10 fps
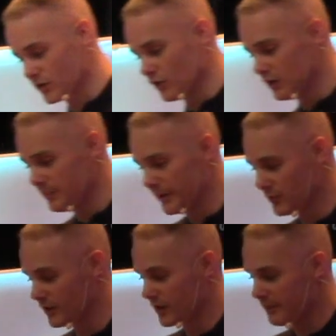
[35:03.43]
unity by
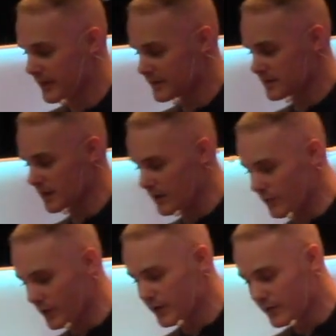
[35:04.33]
doing our best to love
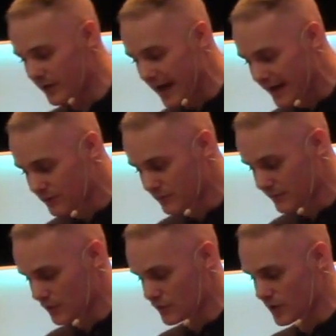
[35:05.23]
one another and to
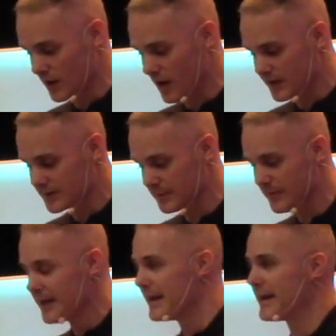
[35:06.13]
refuse to gossip.
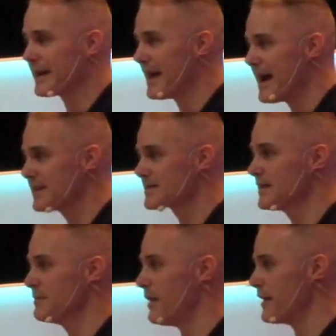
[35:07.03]
And
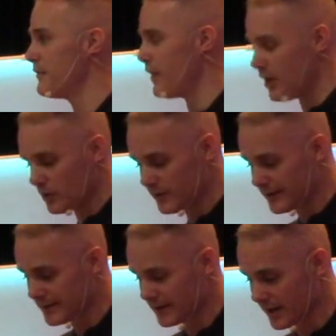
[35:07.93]
lastly, by
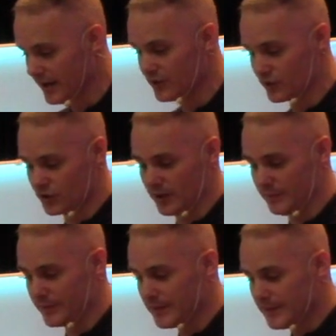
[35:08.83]
following
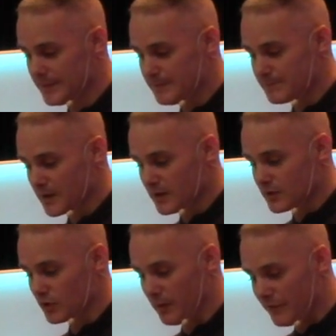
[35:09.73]
leadership.
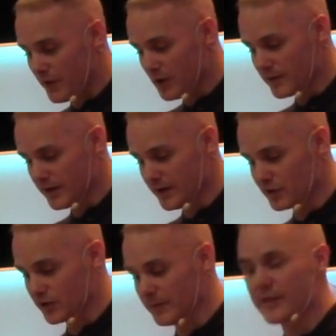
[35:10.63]
So, by following
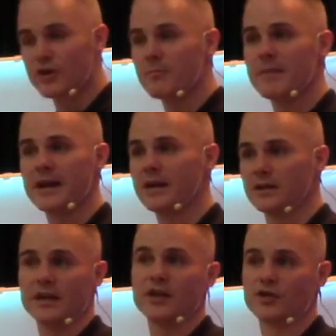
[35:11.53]
leadership. Now, there are many
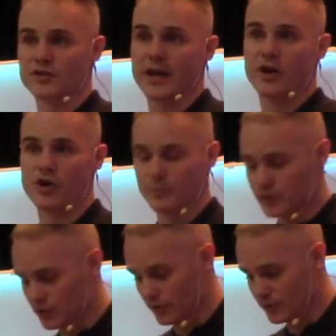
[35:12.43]
leaders at Hope
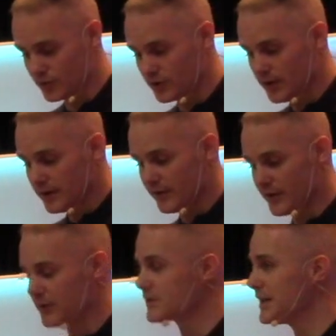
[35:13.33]
Church.
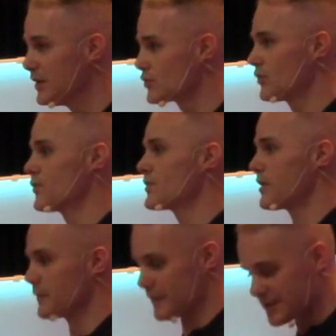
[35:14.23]
There are teachers, there
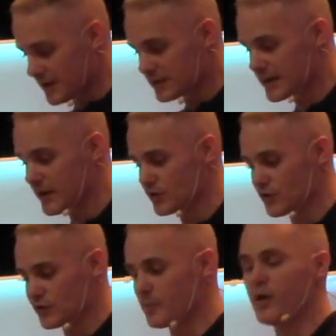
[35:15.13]
are facilitators in
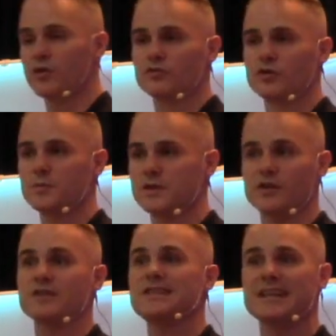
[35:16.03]
small groups, there
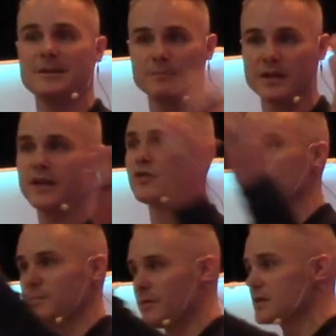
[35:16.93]
are team
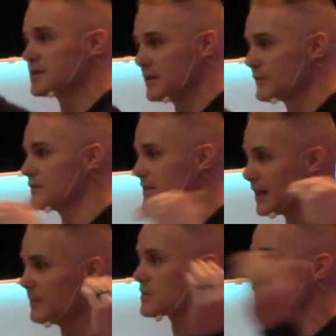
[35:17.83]
leaders amongst the different
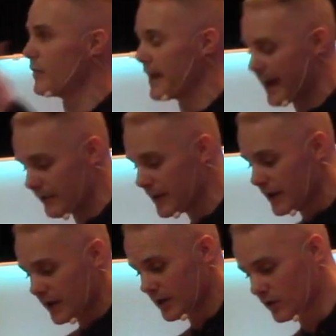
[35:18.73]
teams that we have
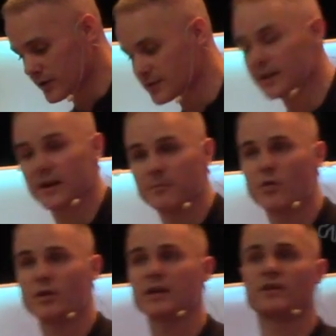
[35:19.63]
here on Sunday
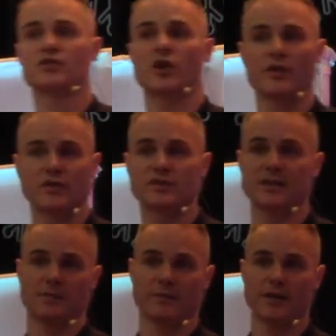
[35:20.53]
morning. There's other
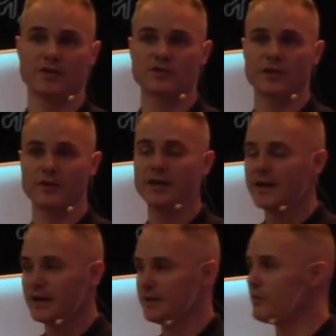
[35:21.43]
team leaders that are
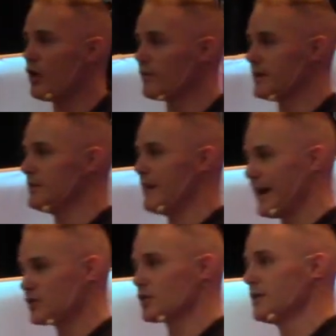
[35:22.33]
involved in
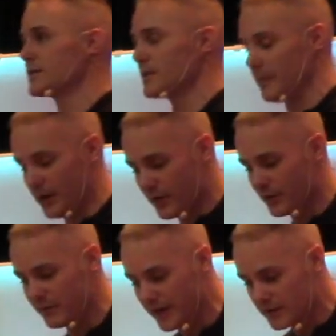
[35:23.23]
evangelism and
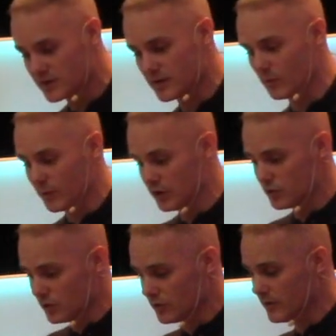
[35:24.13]
other events that we
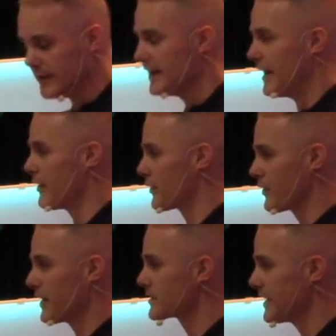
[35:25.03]
do and other
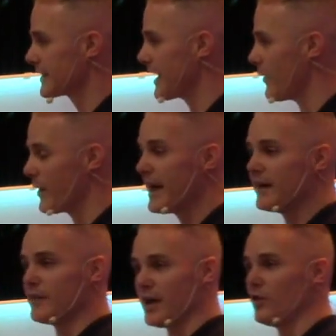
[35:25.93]
things like that. We
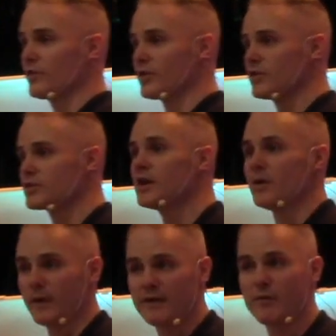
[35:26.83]
have elders,
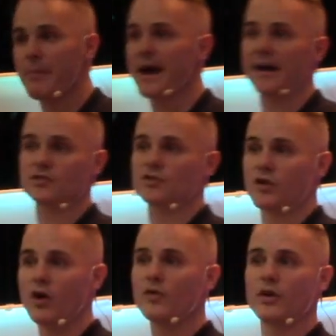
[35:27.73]
we have a pastor,
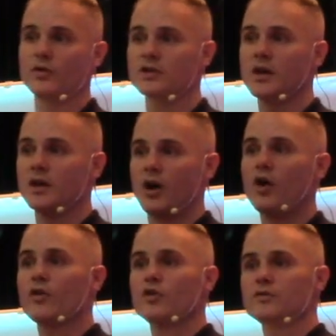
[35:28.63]
all those,
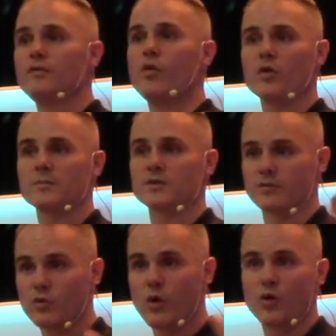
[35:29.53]
all those forms of
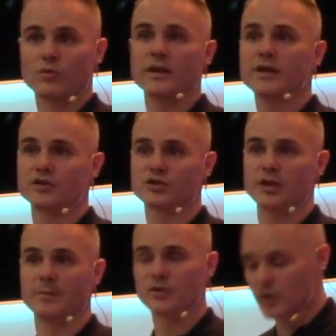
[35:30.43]
quote
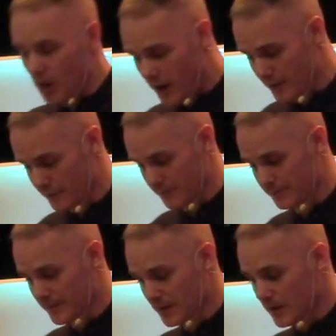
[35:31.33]
leadership. There's a lot of them.
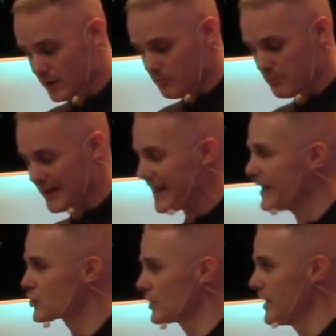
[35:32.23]
But
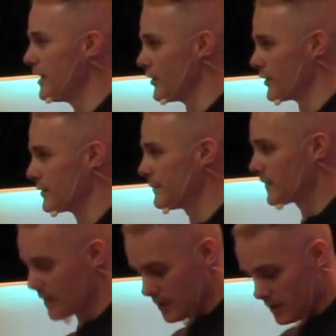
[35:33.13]
each leader
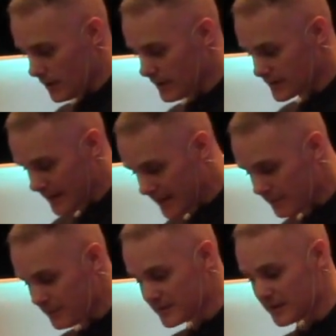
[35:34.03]
is in a
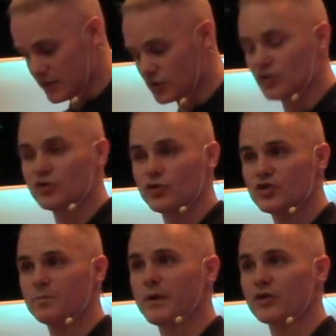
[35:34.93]
position to
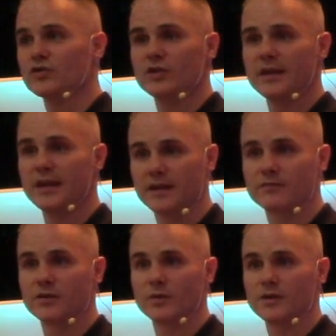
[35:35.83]
spiritually
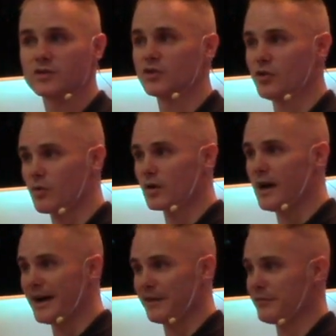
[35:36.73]
influence your
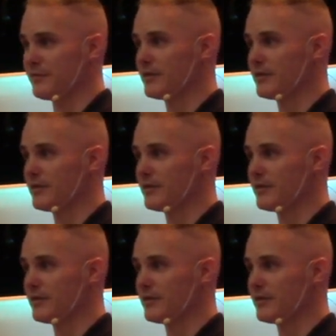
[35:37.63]
life.